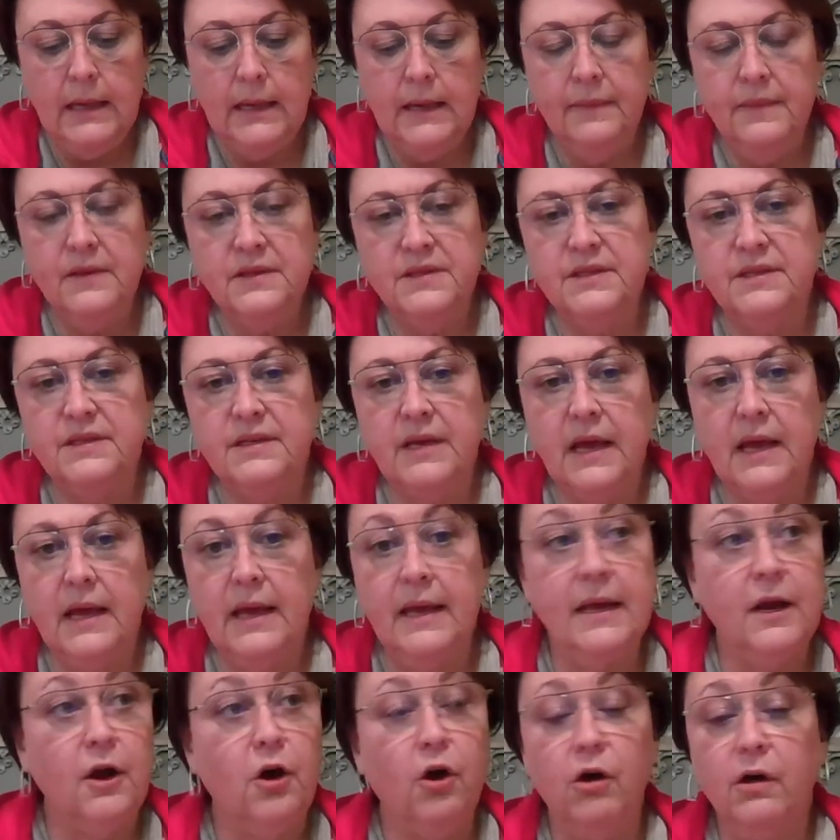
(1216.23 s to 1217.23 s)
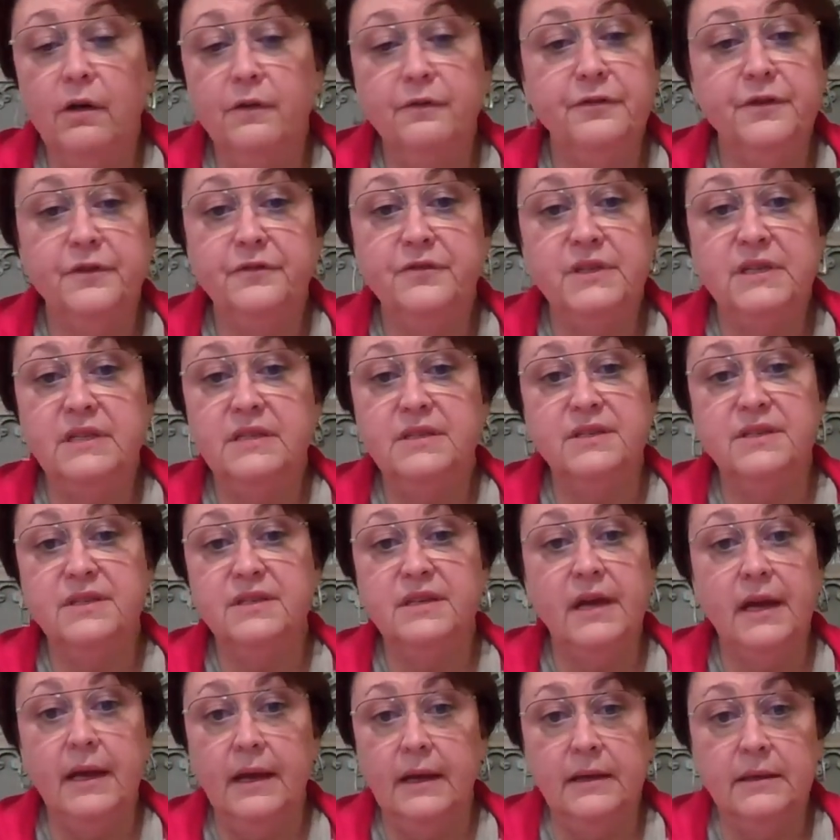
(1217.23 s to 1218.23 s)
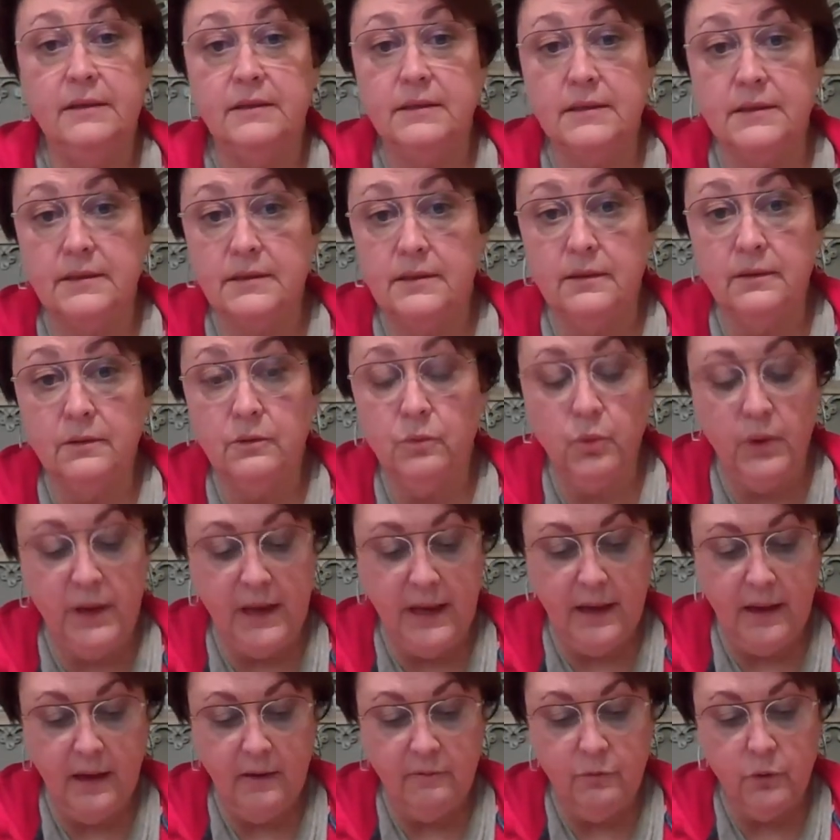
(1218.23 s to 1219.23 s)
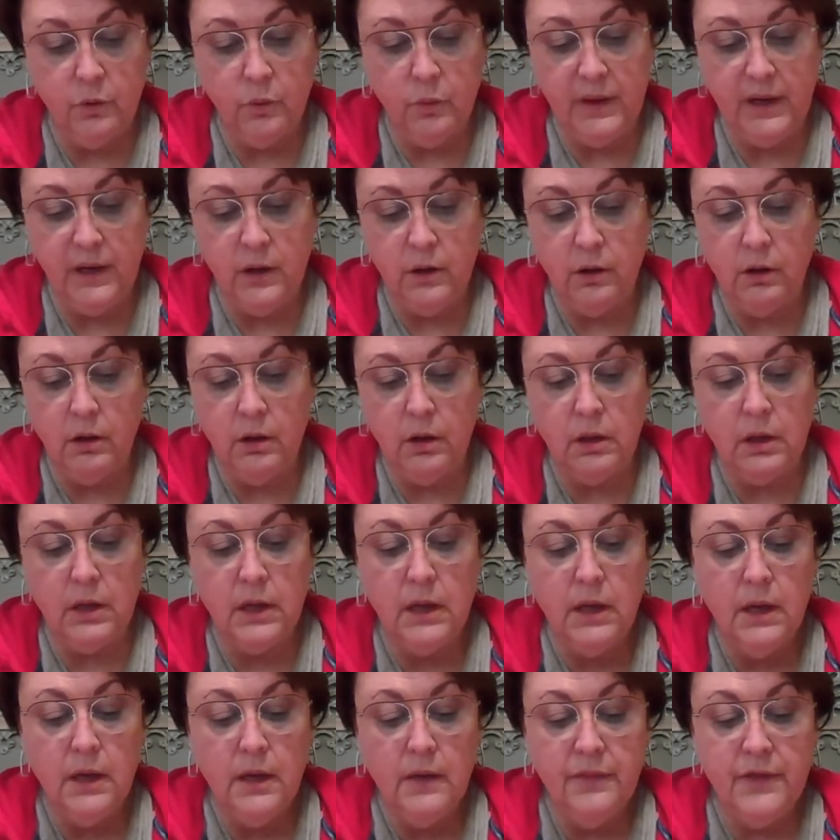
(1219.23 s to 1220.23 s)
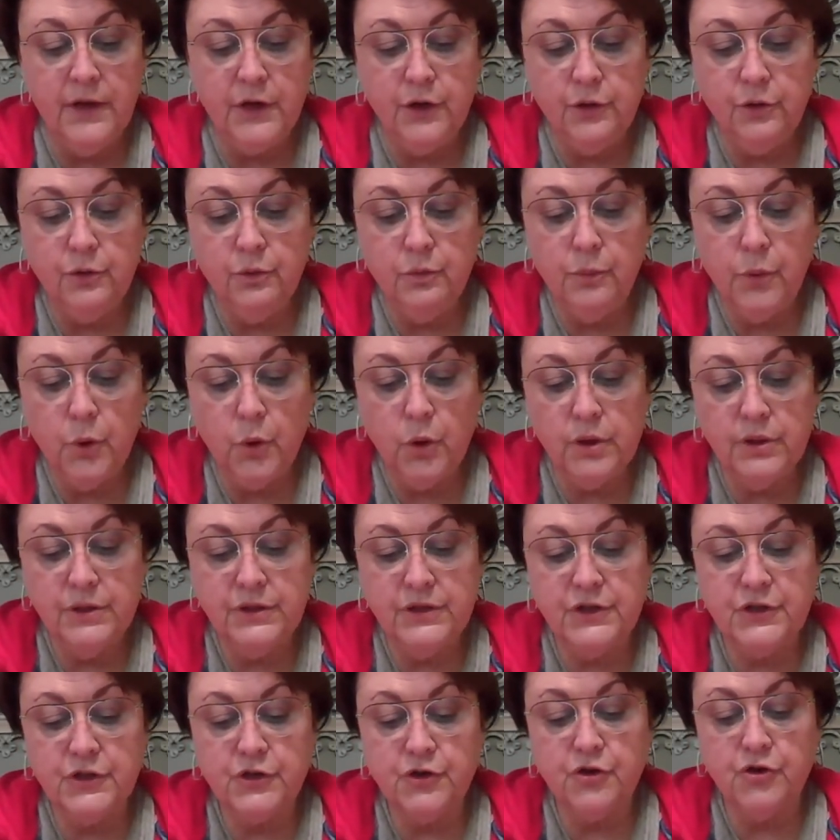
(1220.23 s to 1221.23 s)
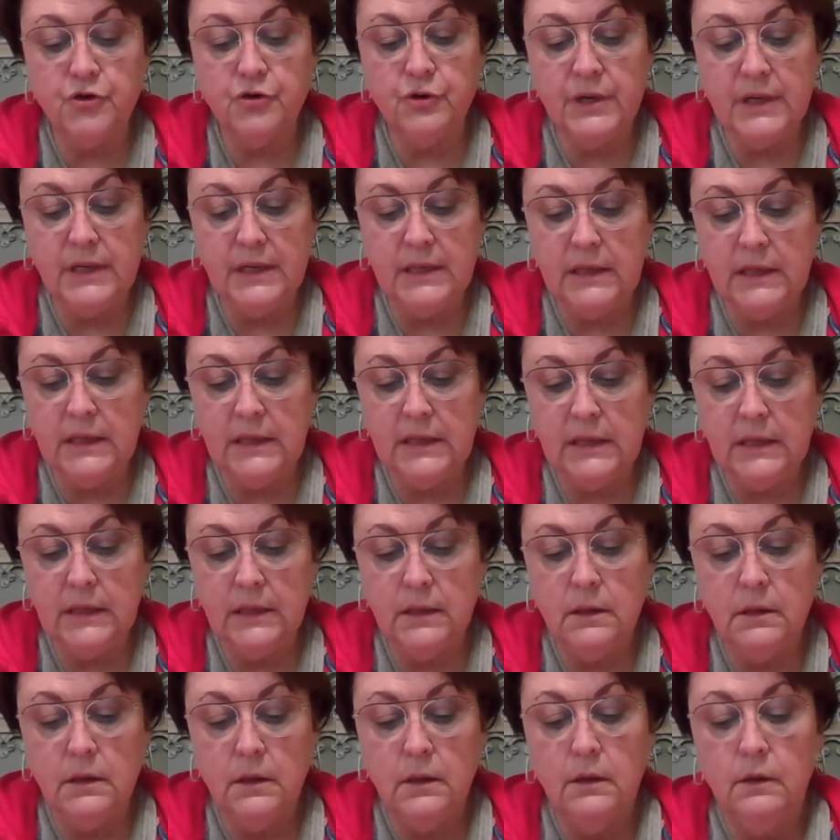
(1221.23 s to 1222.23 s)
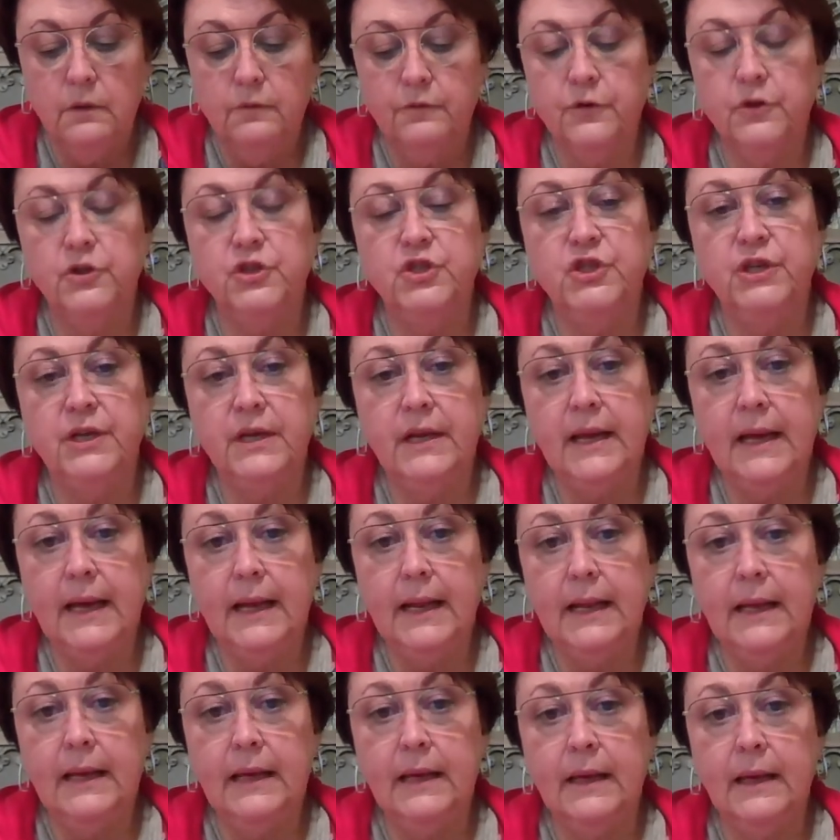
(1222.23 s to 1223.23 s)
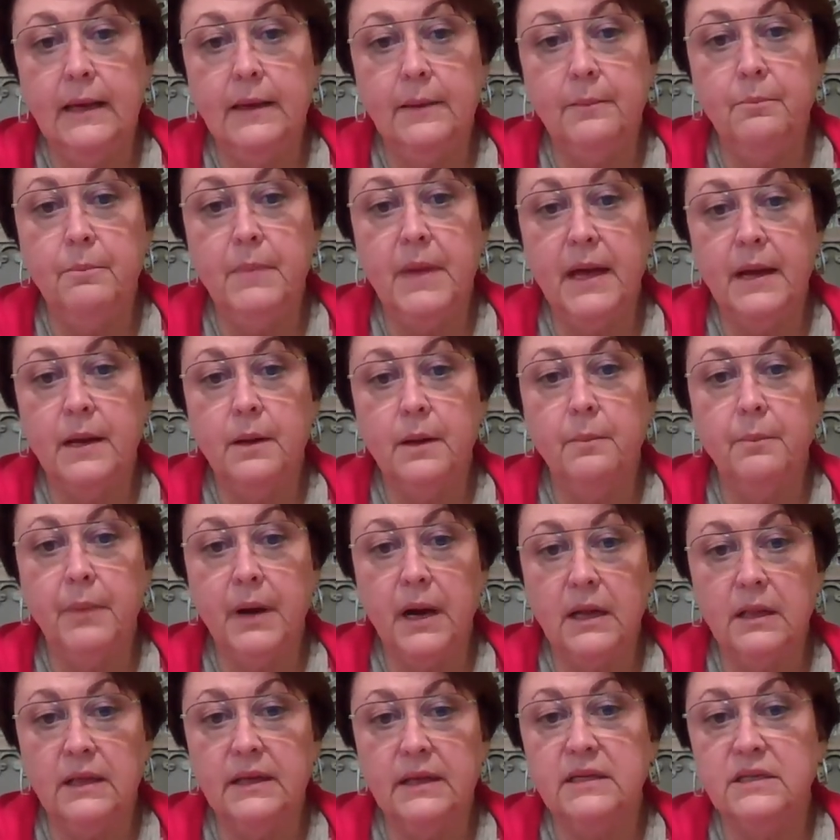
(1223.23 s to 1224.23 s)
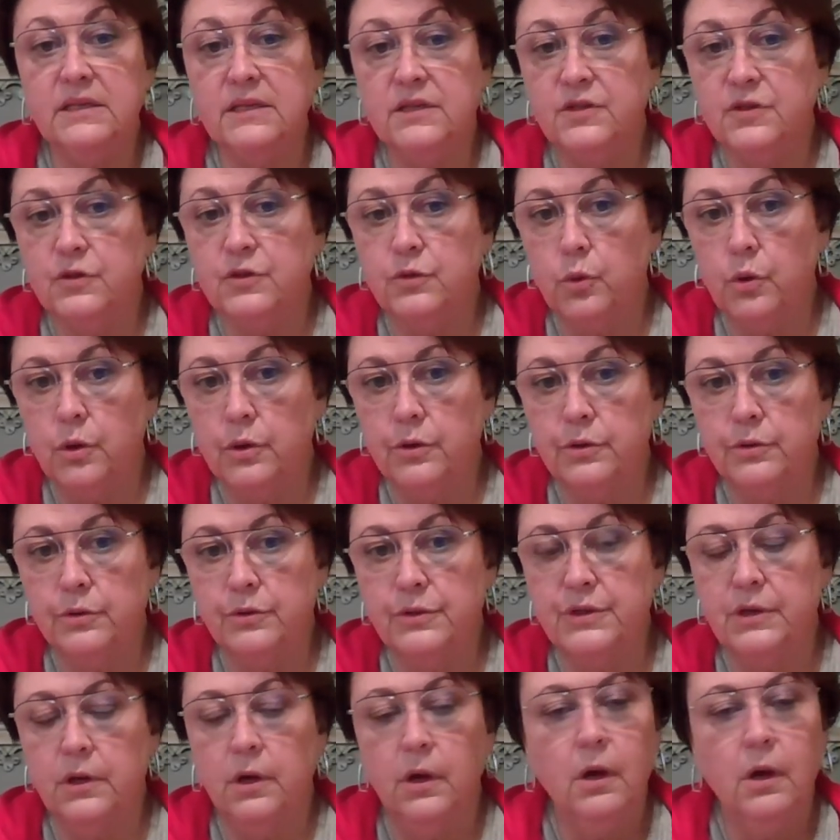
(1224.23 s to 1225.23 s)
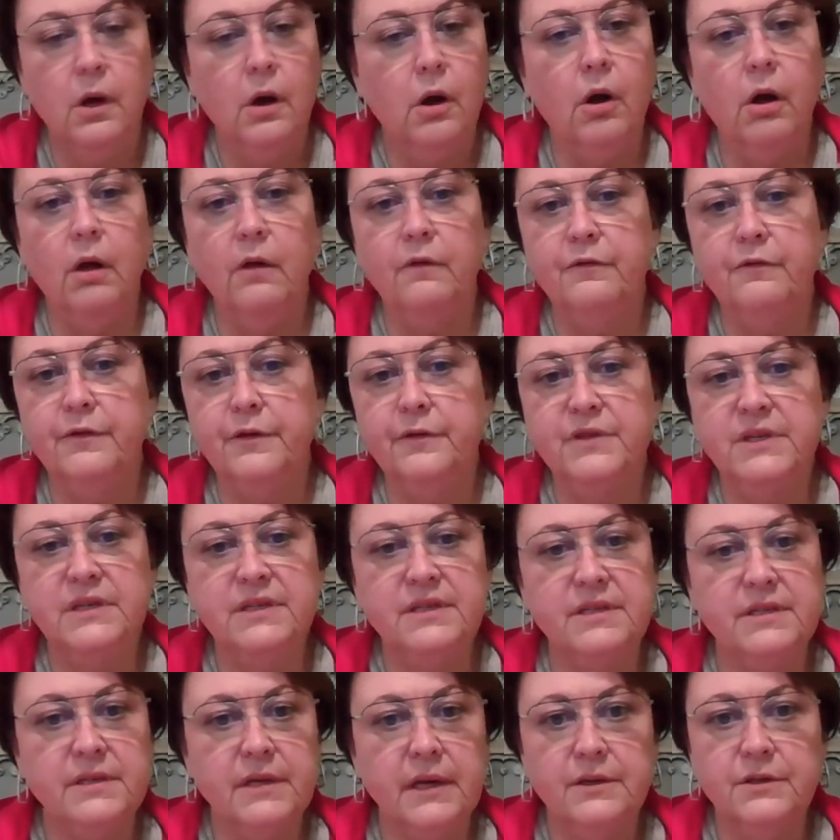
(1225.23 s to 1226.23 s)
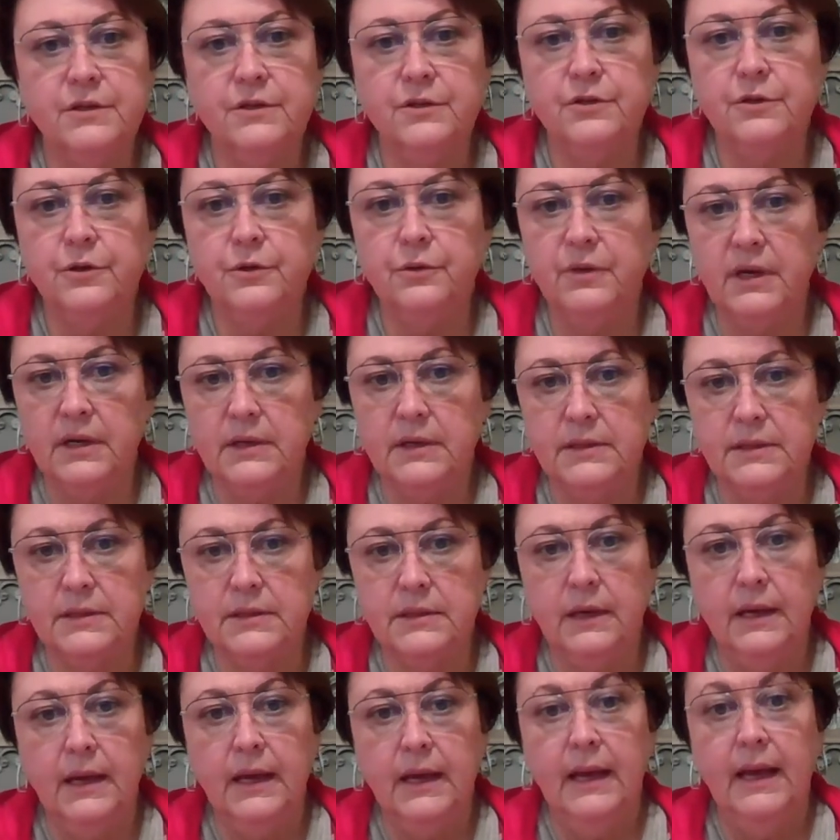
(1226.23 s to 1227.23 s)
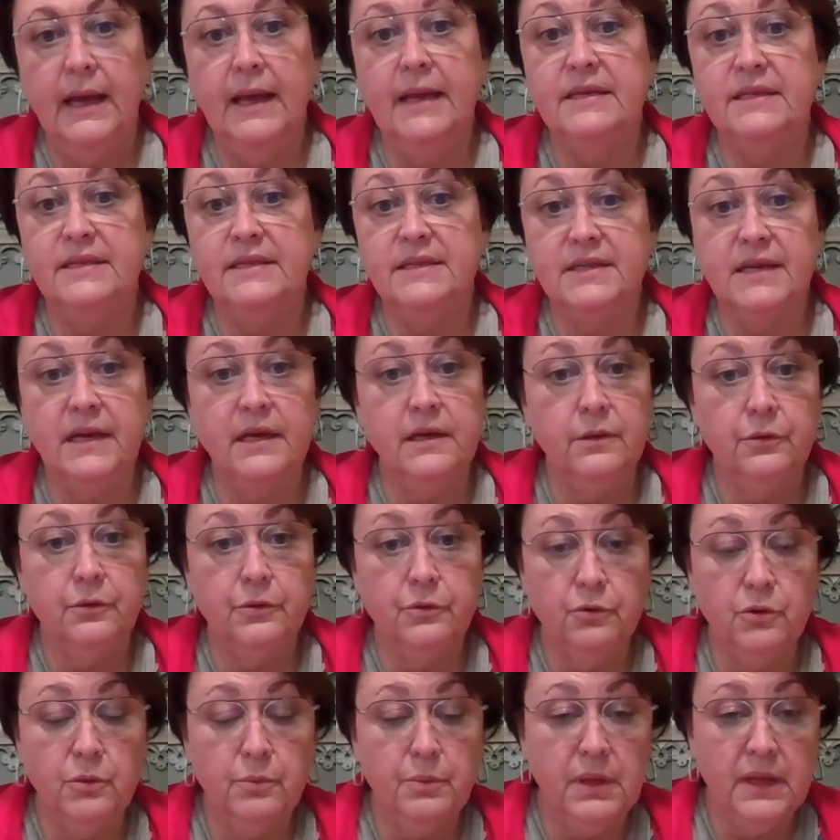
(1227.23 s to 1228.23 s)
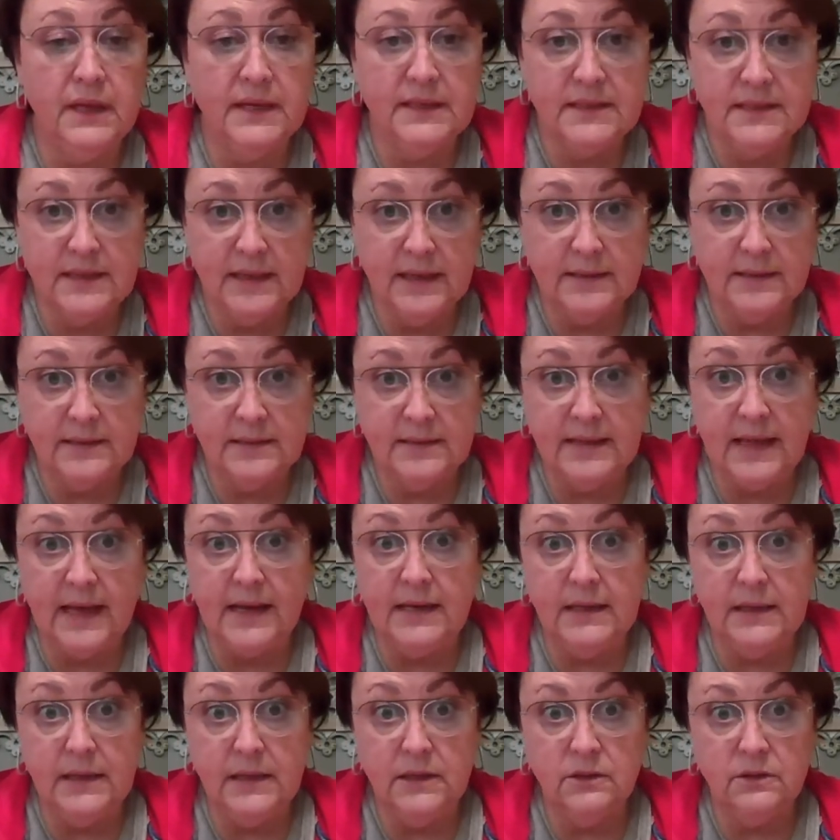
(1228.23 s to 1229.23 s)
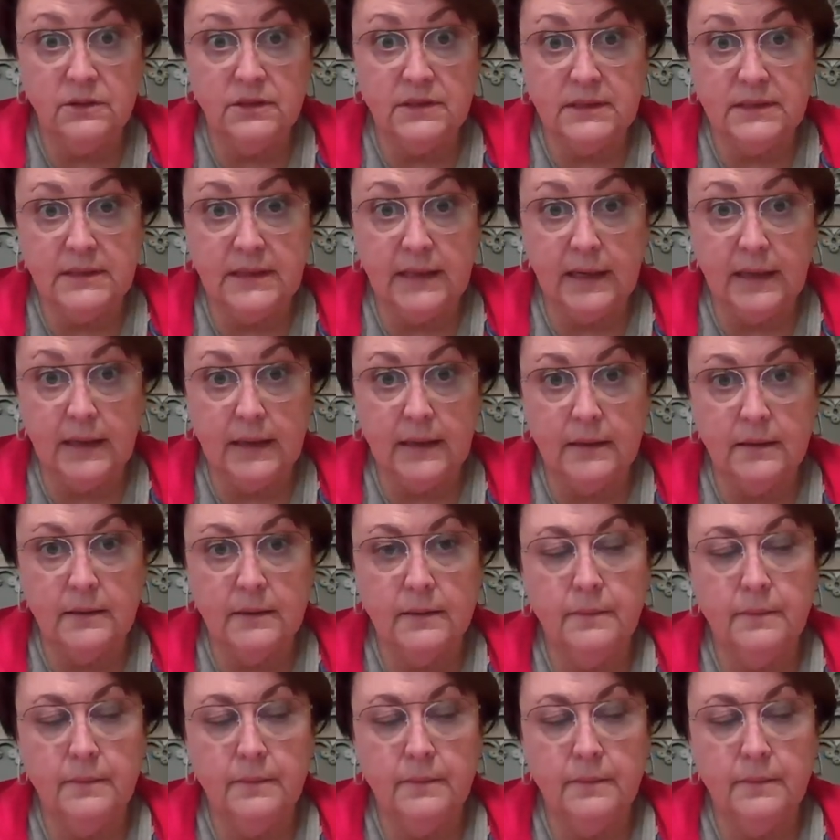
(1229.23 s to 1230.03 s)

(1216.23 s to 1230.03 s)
in the in all 50 states, we have what we call the newborn screening for genetic and metabolic disorders. All 50 states do this, and it's taken through a blood test, that heel stick.